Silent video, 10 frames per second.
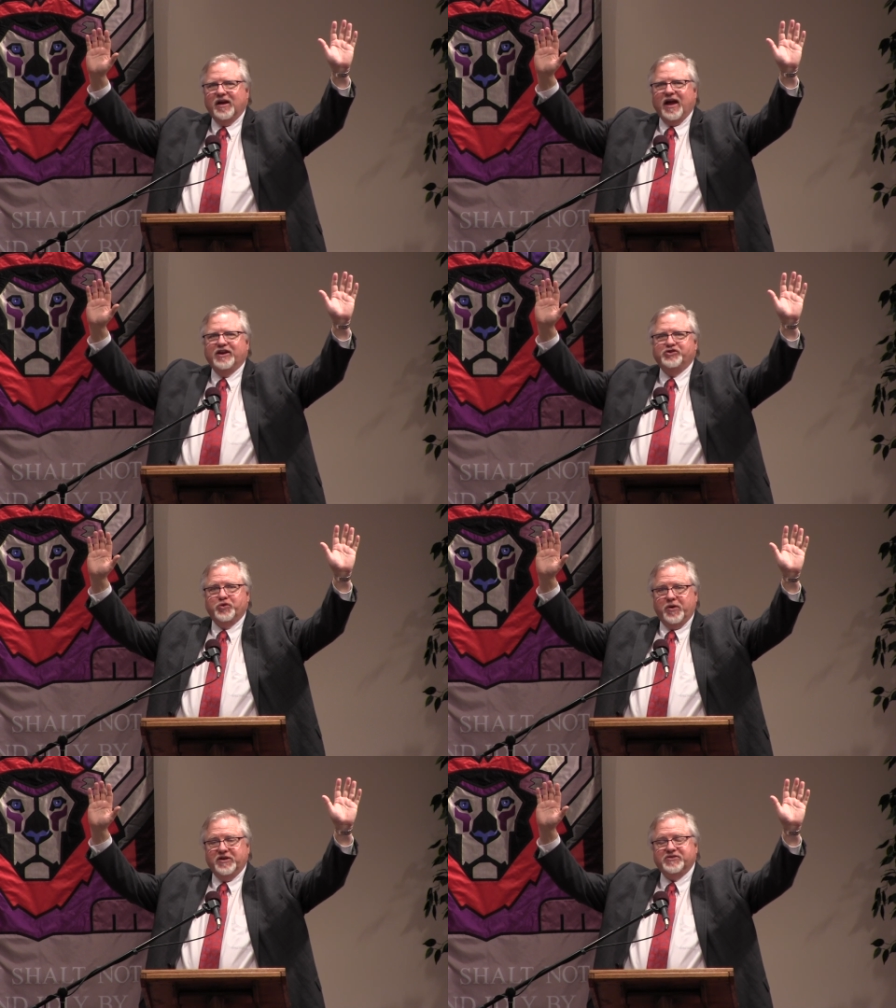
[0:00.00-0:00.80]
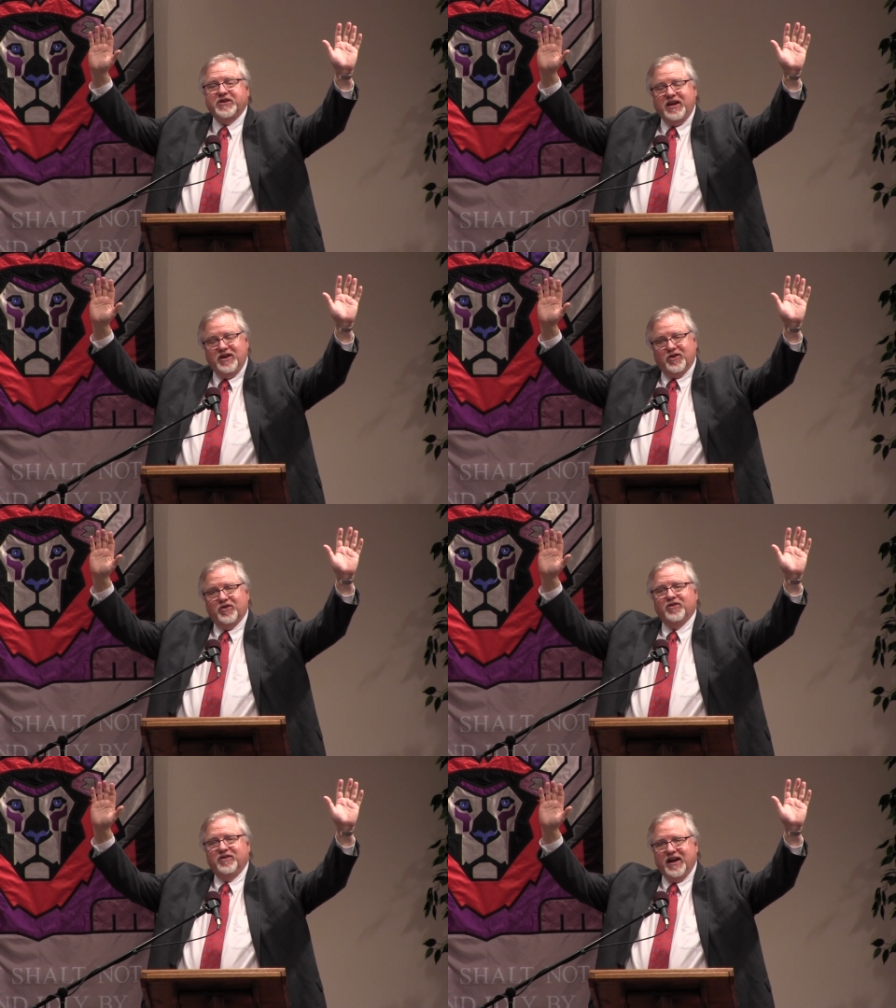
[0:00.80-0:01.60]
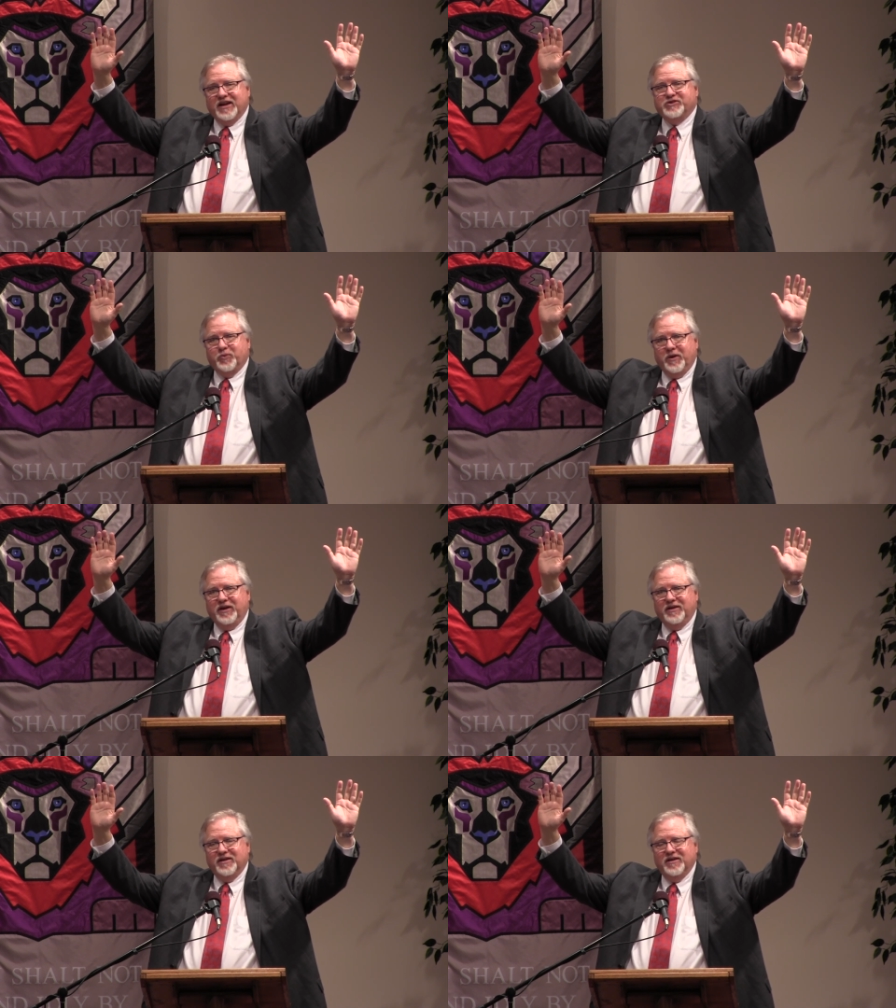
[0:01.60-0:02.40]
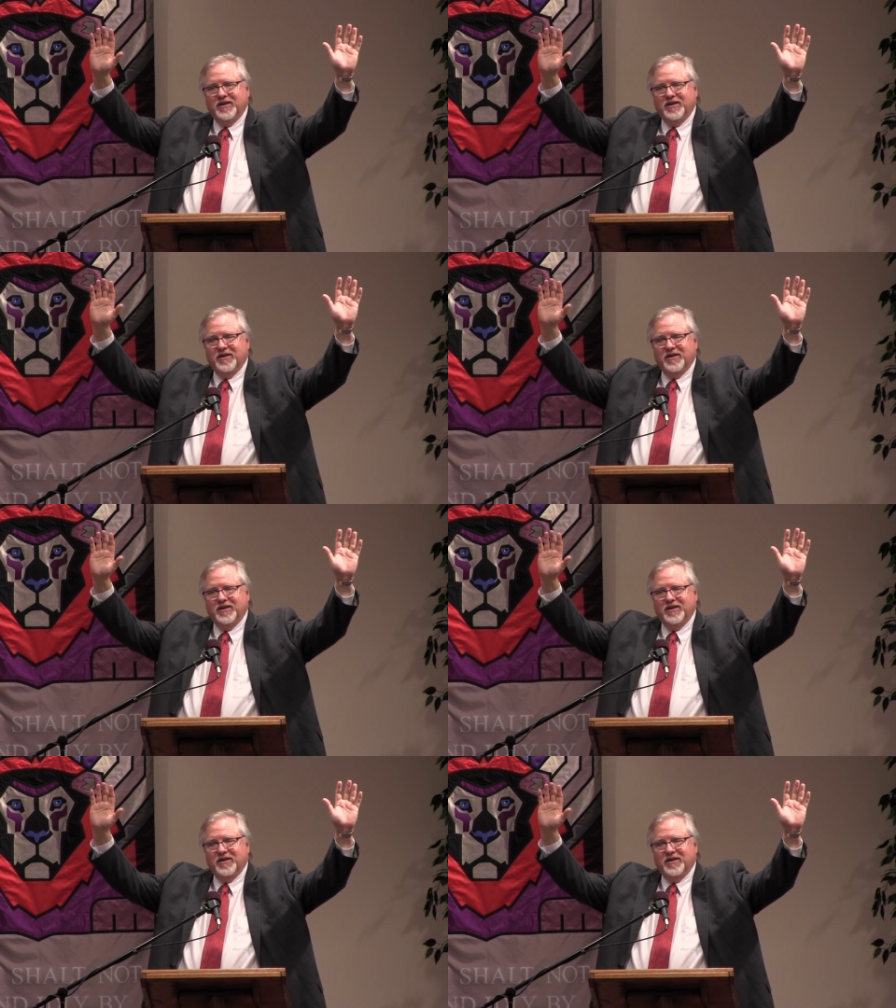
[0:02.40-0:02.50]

and join us here next week.